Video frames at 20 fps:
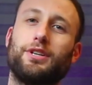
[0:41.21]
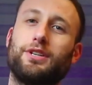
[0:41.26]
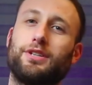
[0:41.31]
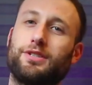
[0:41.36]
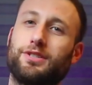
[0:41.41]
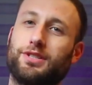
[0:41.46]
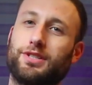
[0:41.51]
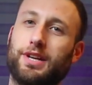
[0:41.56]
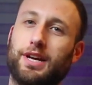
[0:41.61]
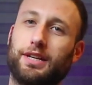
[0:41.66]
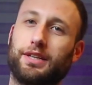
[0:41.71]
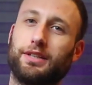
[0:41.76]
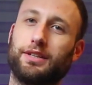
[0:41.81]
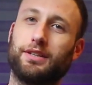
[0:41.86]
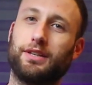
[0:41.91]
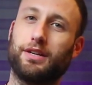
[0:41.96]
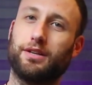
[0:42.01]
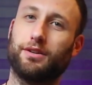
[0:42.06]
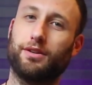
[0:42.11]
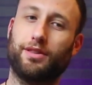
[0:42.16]

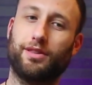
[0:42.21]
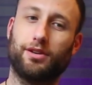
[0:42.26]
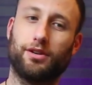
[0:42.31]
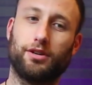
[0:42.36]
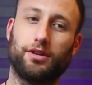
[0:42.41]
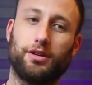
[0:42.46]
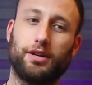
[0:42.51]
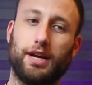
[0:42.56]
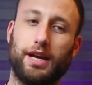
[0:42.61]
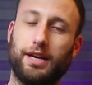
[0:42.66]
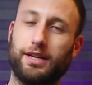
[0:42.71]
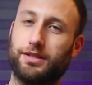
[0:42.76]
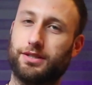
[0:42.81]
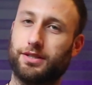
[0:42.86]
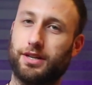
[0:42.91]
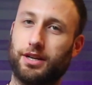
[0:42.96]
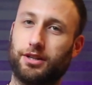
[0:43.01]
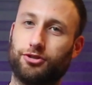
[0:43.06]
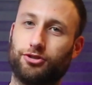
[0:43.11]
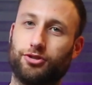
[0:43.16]
second and third A
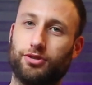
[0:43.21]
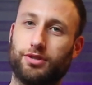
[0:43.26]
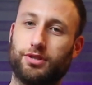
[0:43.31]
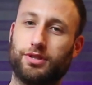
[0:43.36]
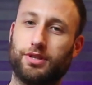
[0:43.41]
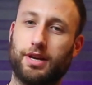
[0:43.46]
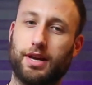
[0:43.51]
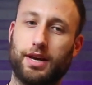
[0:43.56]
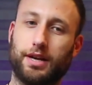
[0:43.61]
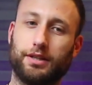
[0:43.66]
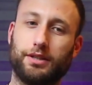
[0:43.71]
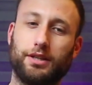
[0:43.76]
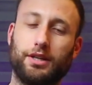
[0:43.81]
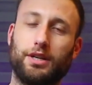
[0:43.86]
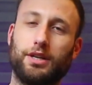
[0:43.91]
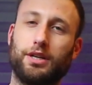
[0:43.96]
sections, and